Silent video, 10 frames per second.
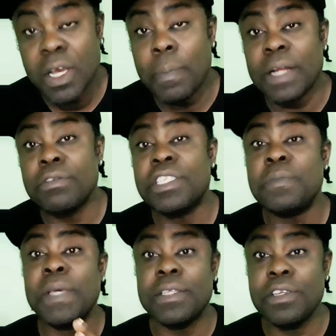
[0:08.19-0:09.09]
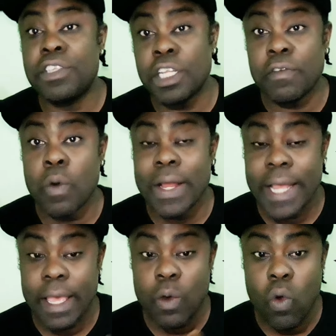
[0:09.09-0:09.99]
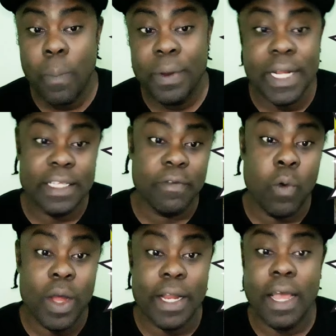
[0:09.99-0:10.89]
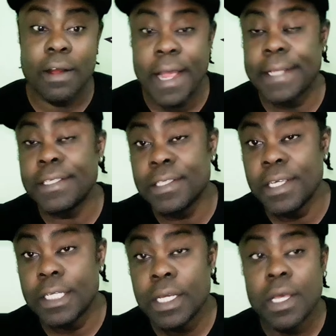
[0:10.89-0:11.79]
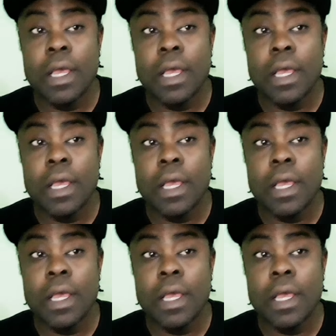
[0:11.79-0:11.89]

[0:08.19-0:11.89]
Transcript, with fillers: Big up and respect to each and everyone. I hope that everyone alright. You see?